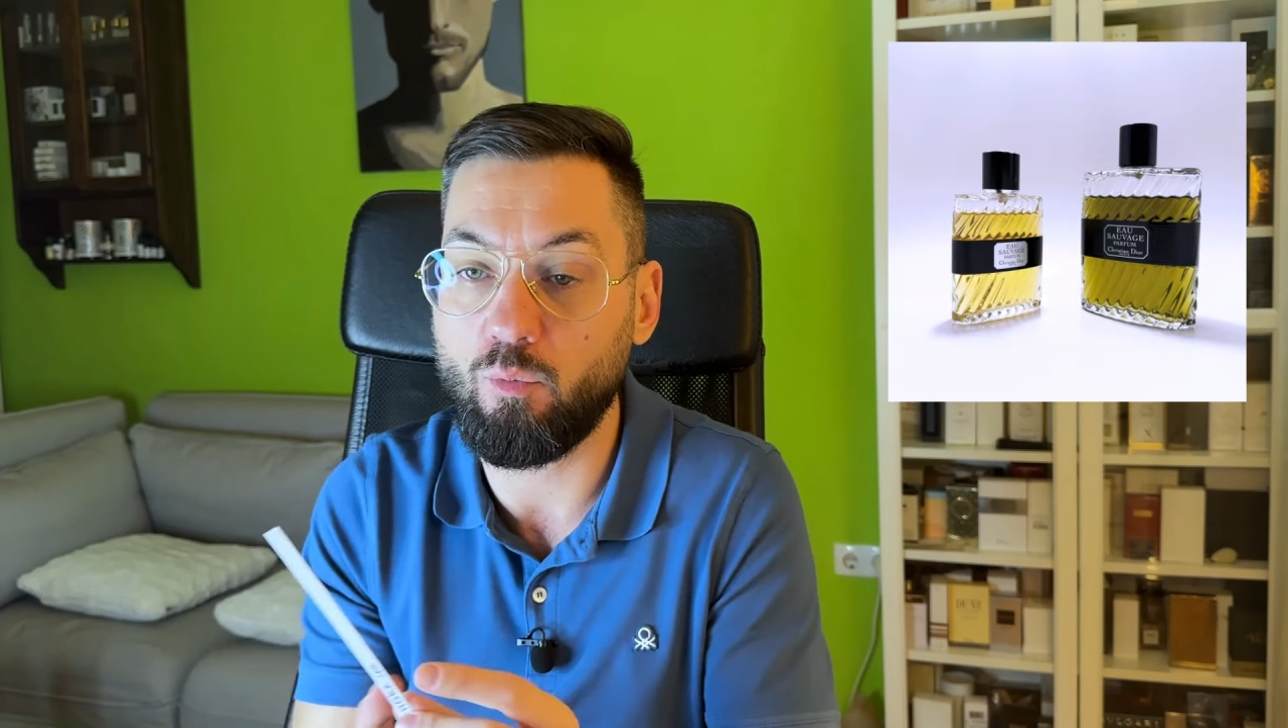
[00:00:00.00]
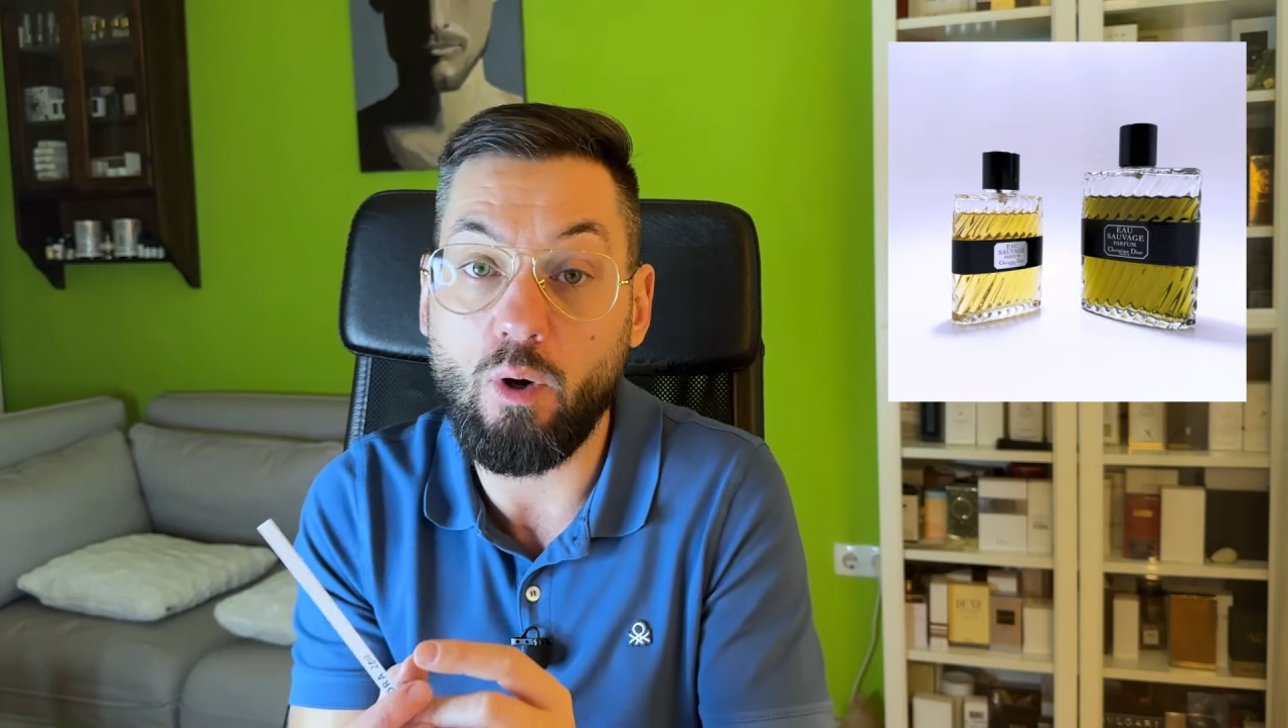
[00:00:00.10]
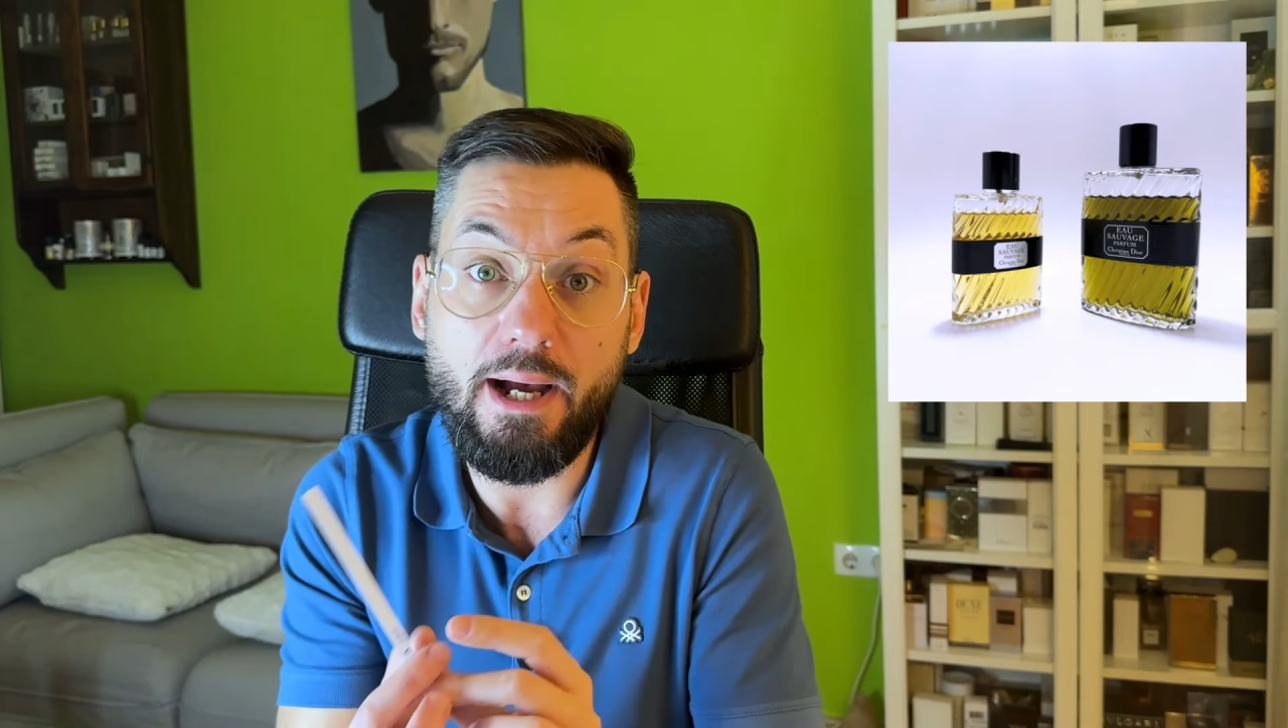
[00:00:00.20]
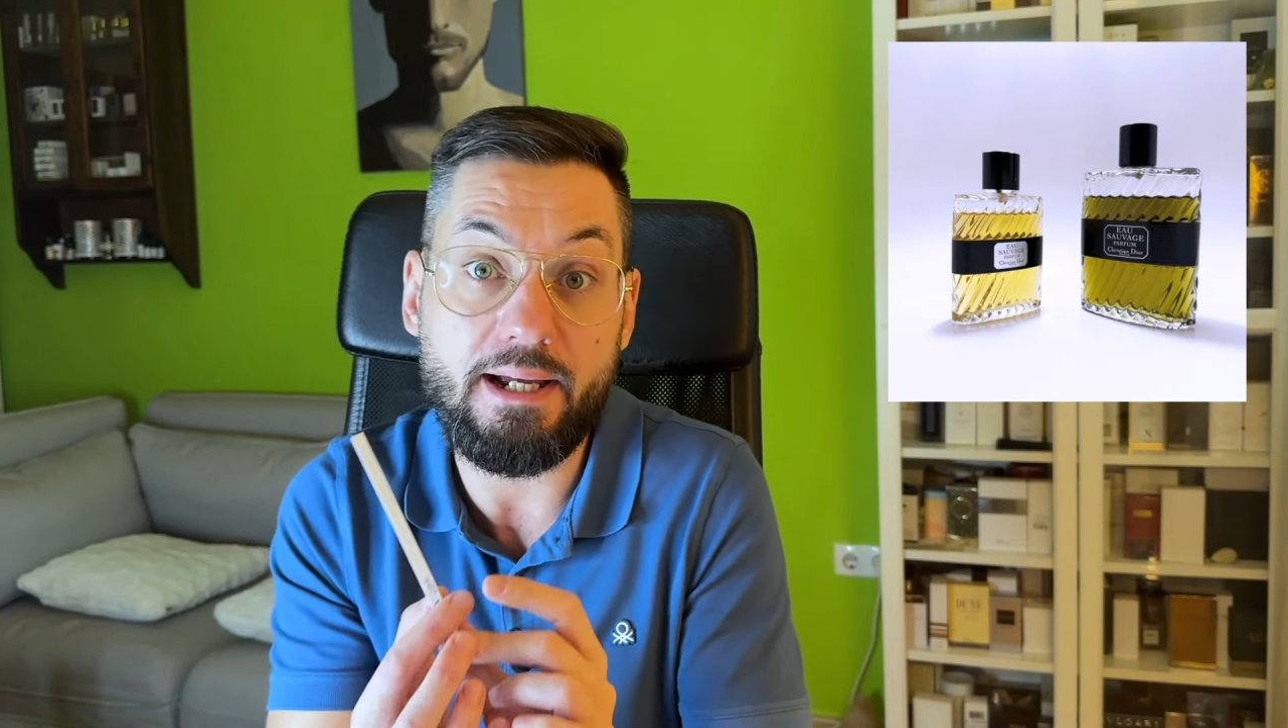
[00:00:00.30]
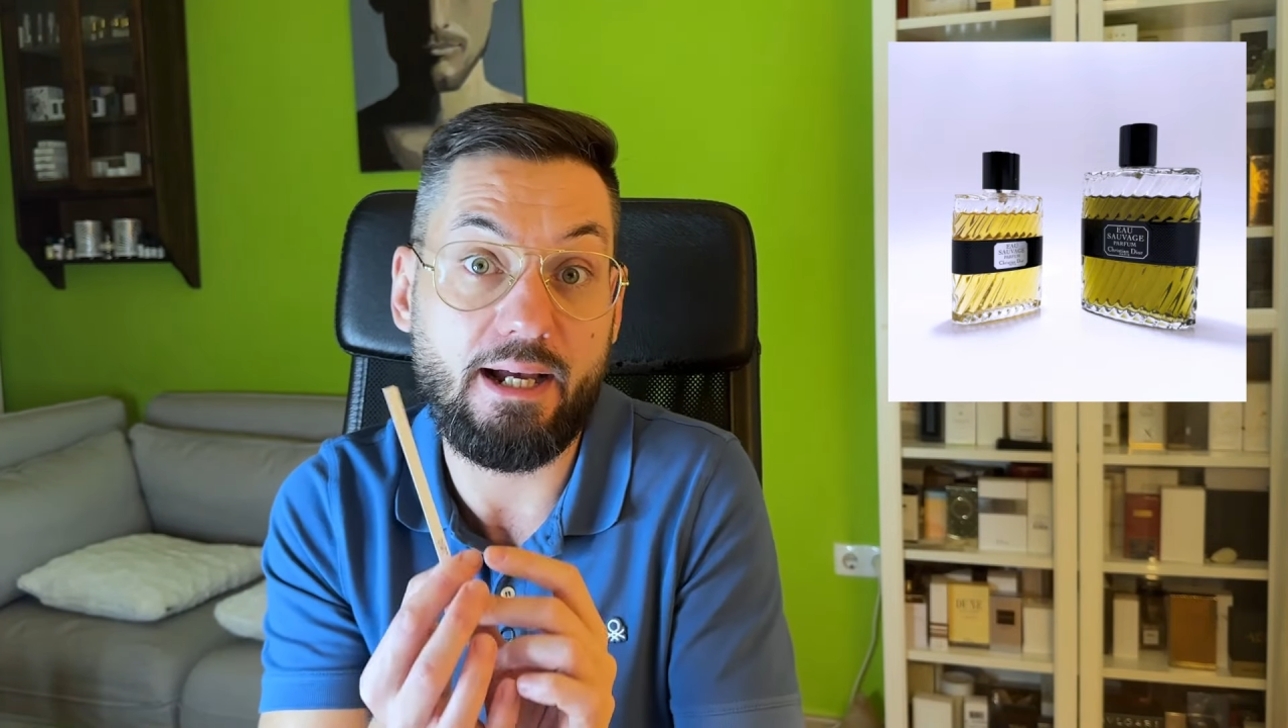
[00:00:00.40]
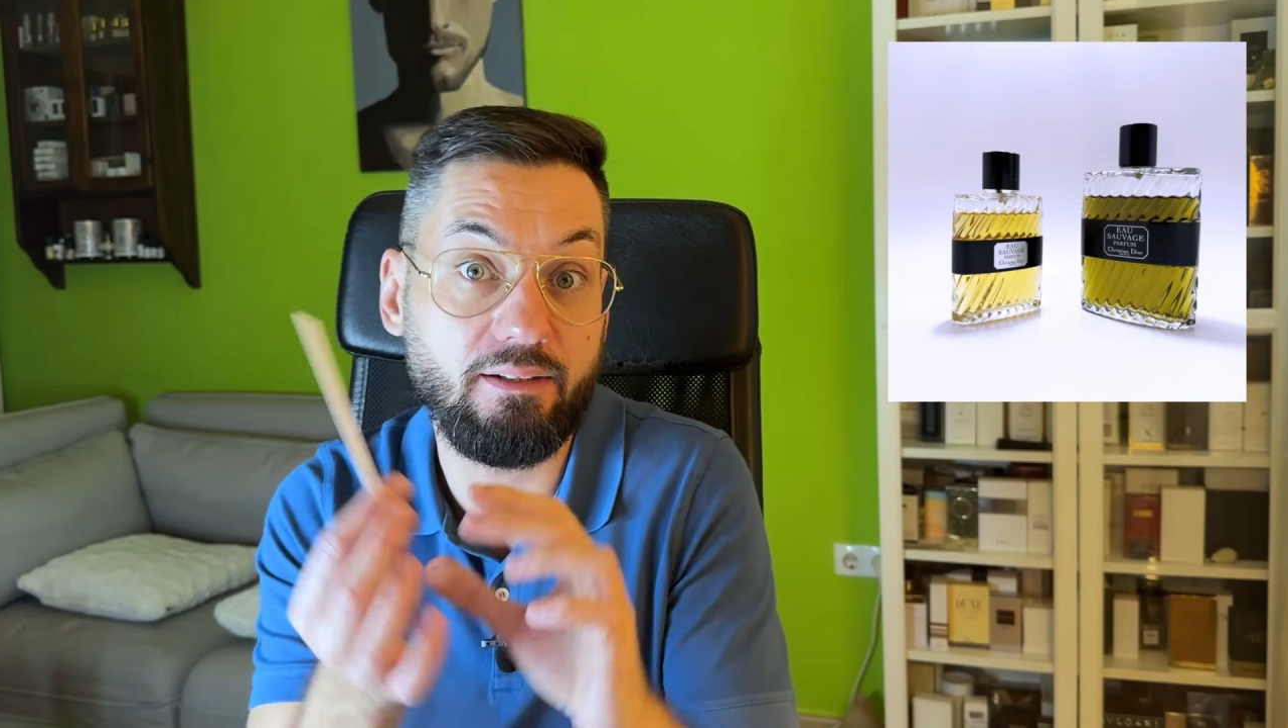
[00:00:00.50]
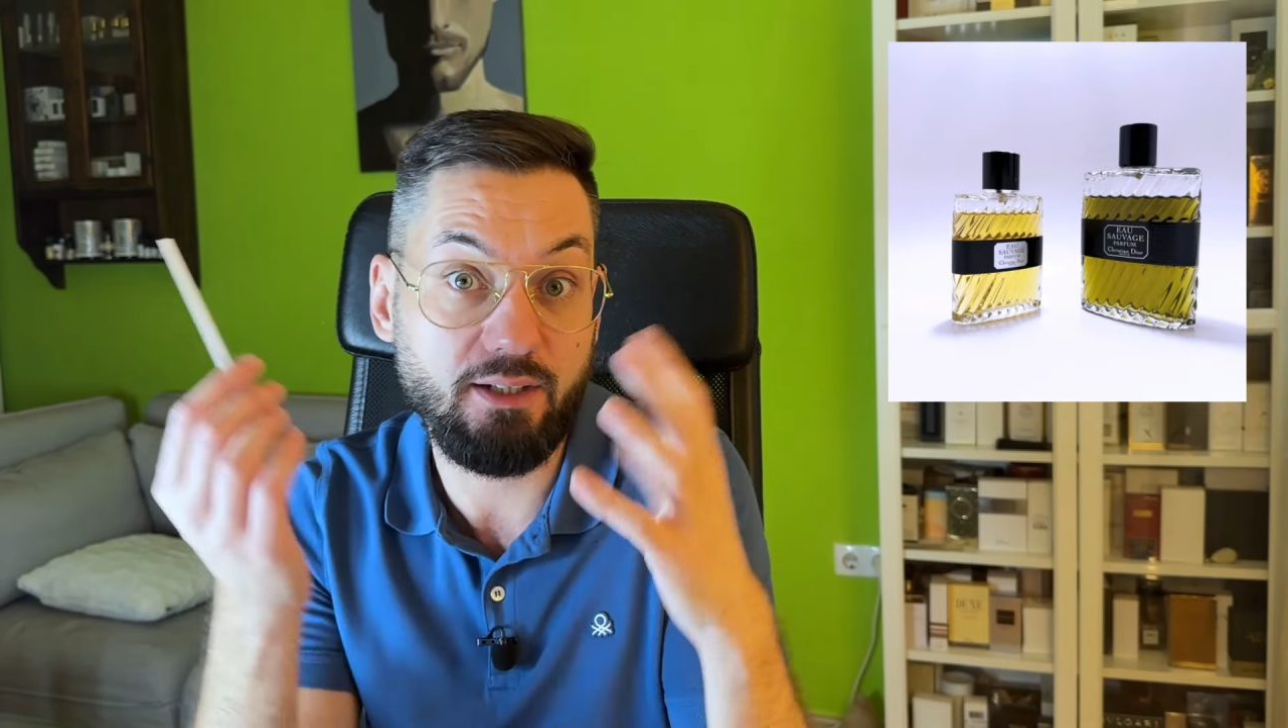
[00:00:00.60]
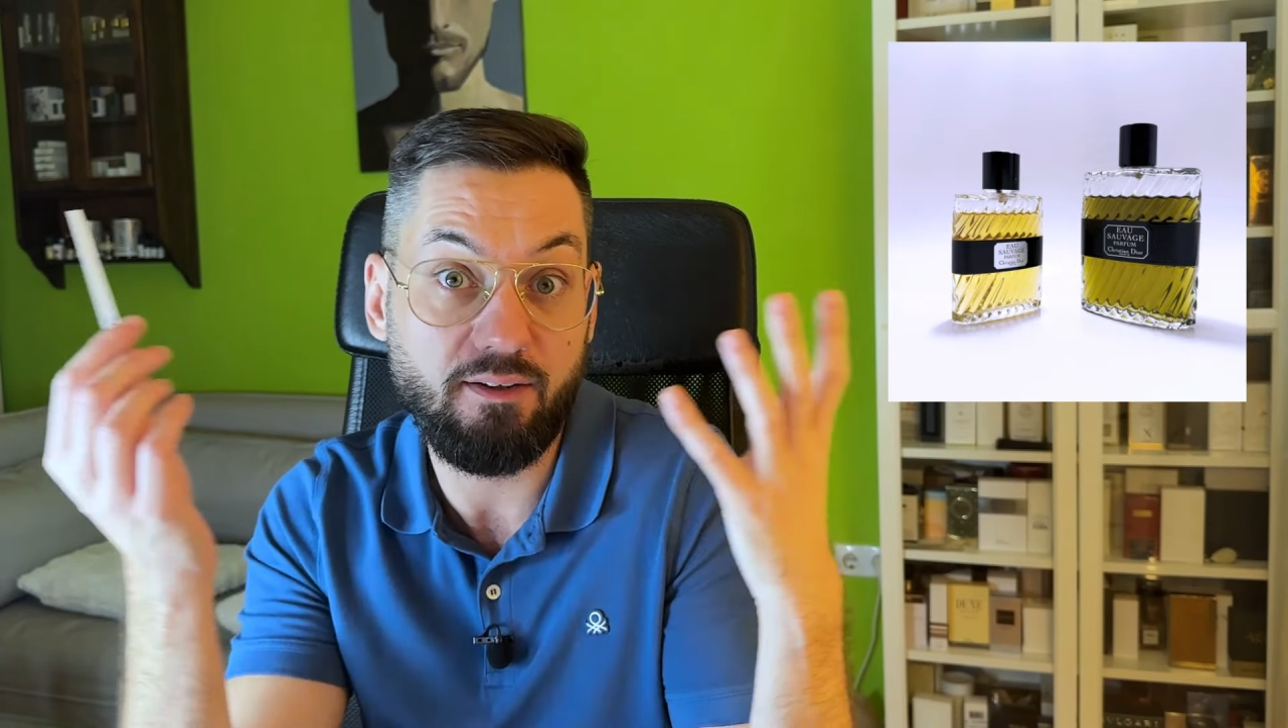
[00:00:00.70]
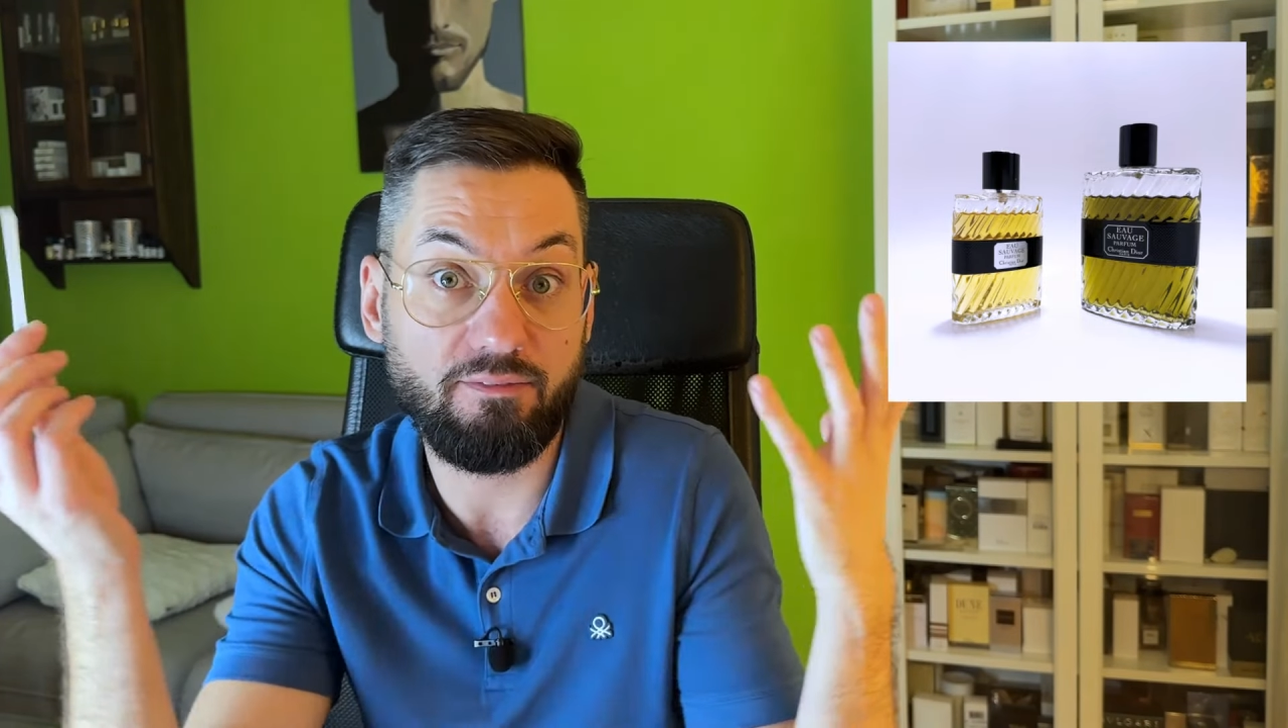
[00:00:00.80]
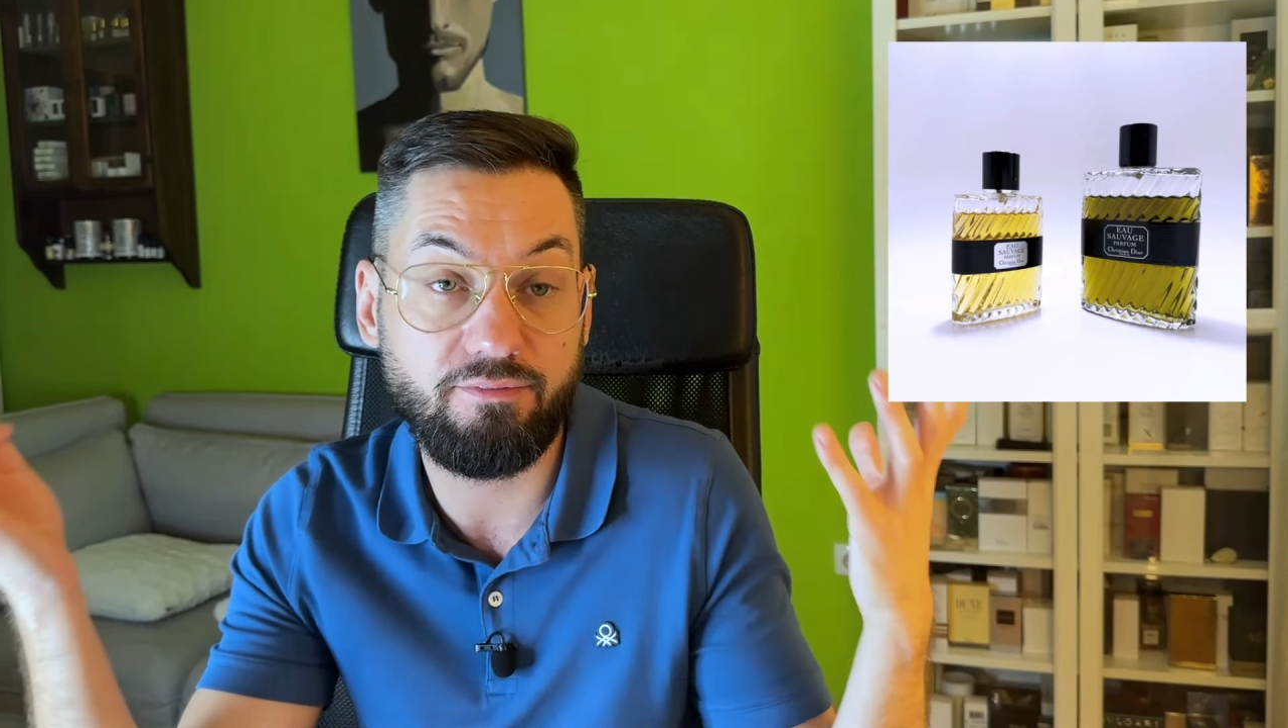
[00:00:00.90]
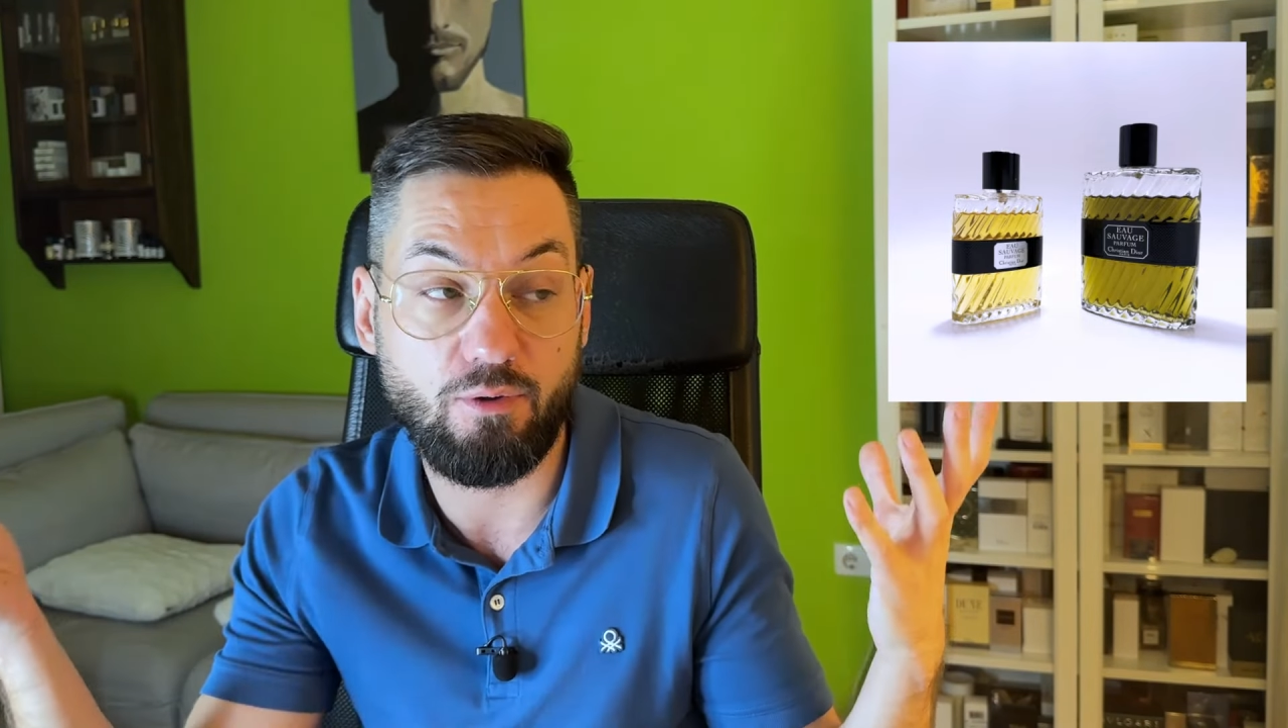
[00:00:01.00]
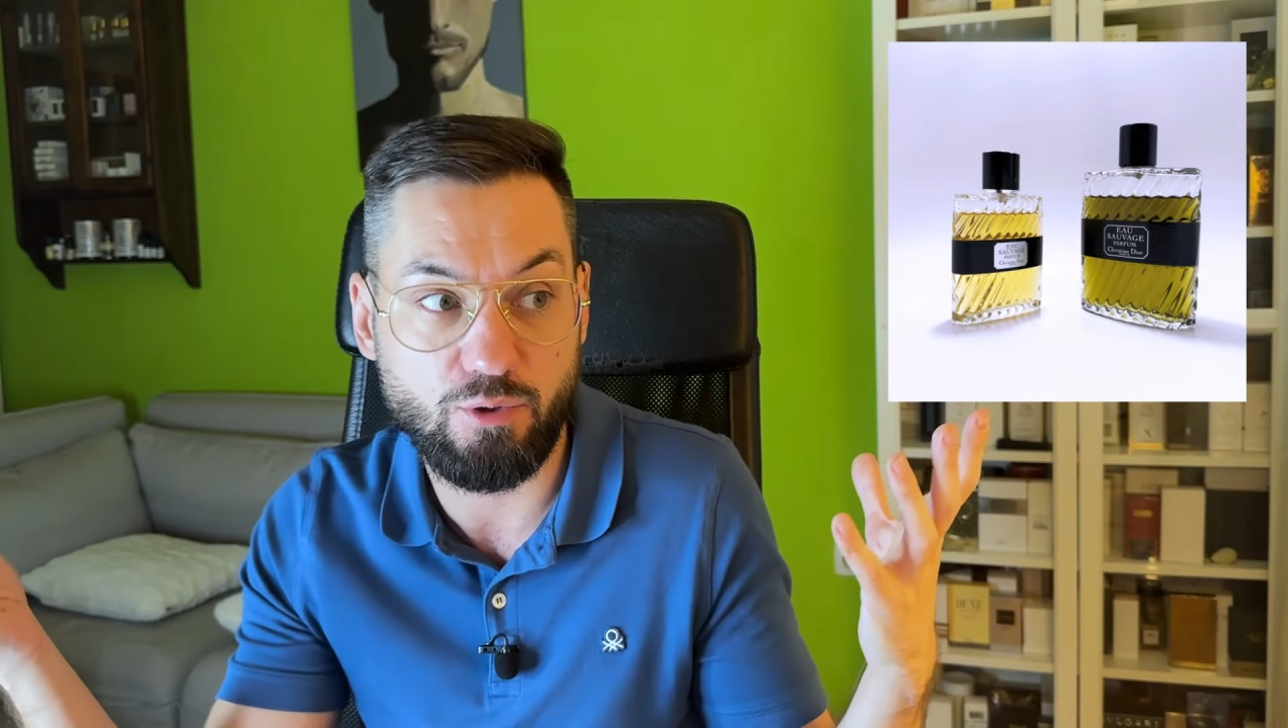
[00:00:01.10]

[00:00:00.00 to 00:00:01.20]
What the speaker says: why I love